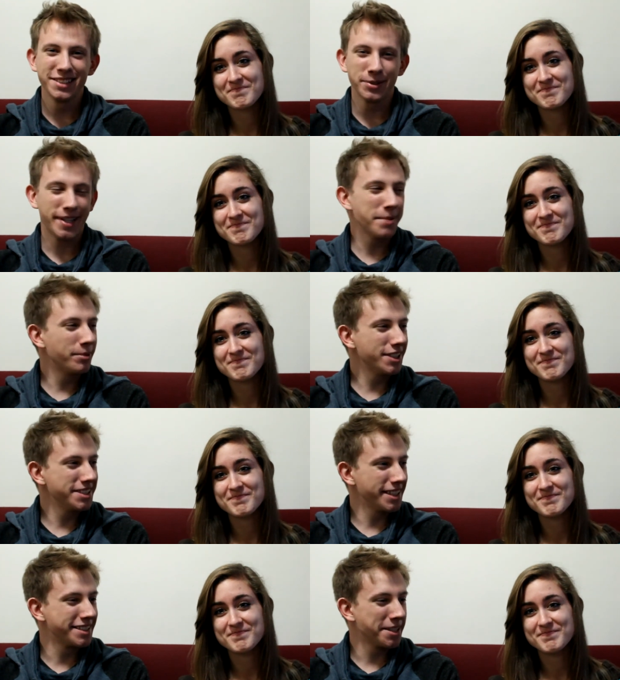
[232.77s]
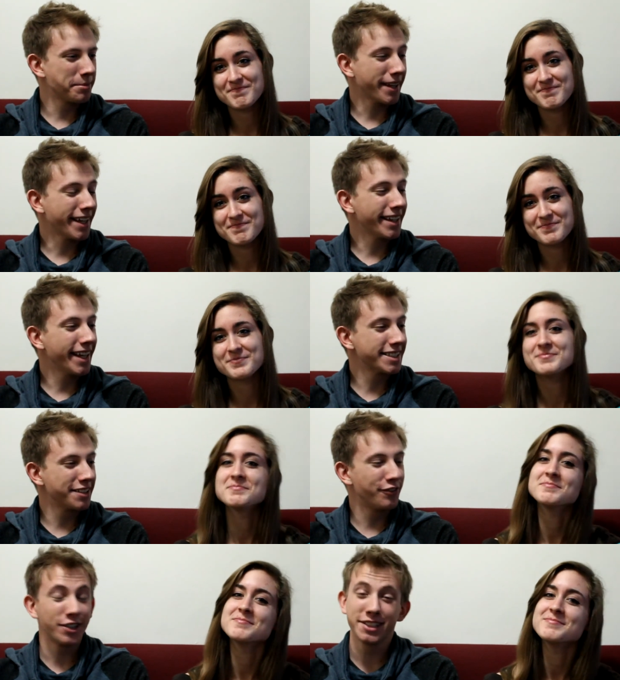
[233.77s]
Speaker 1: so when he pushes on something, he
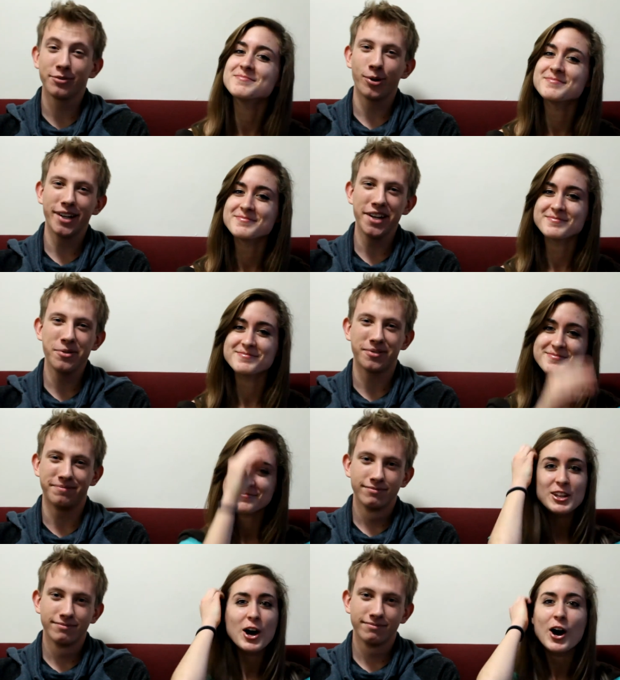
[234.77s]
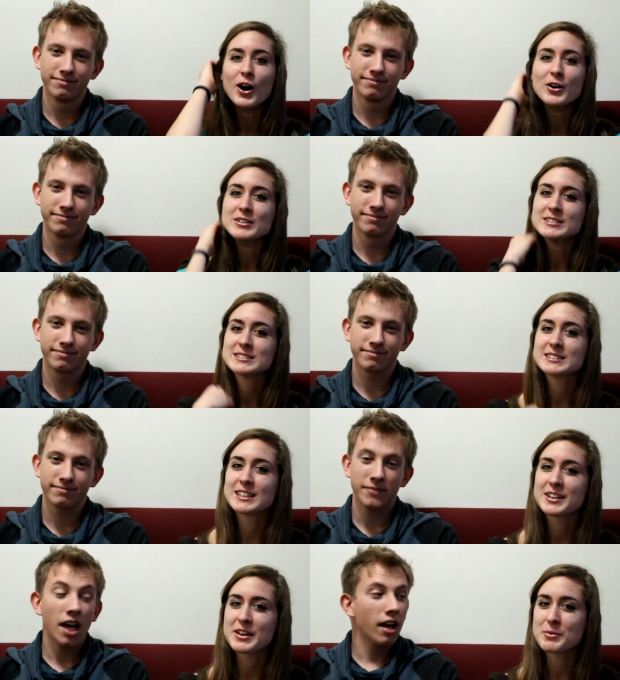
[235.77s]
has the force of one newton.
Speaker 2: No, that's
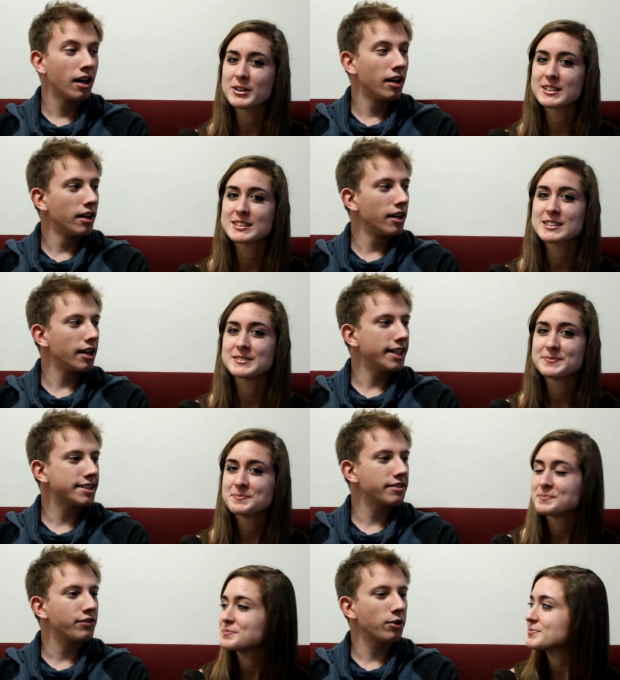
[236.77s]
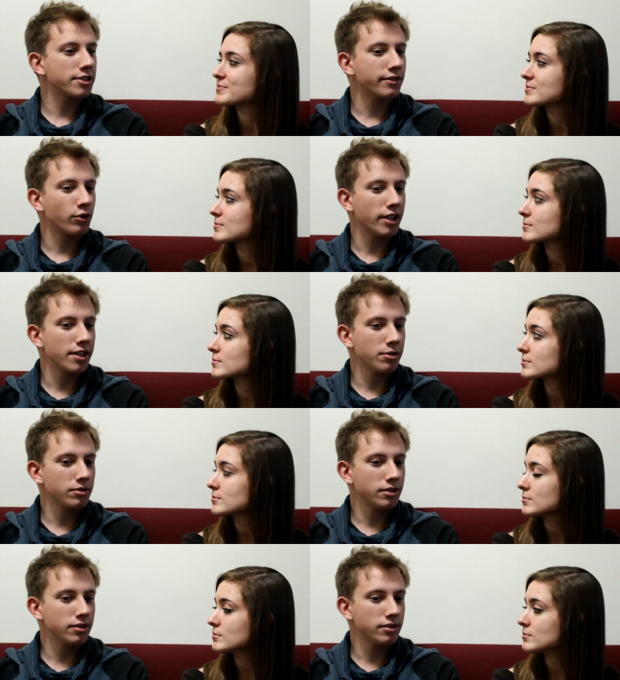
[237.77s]
not how that works.
Speaker 1: Is the force of one
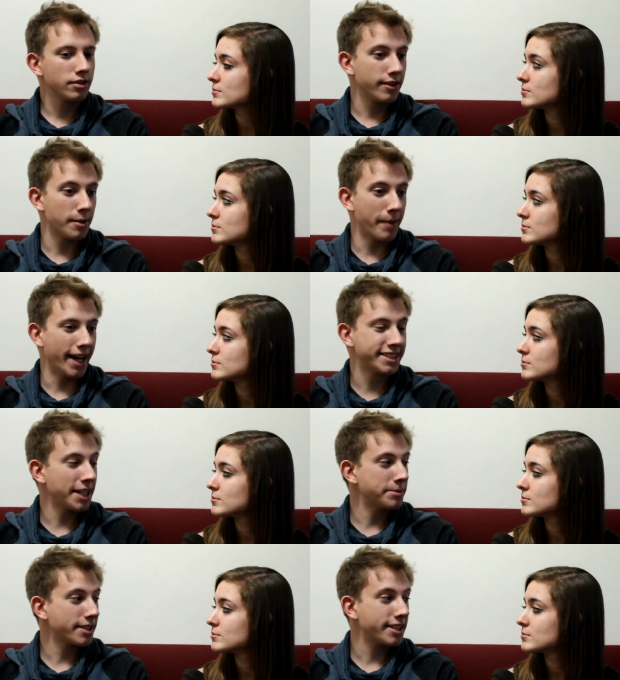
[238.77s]
newton the mass times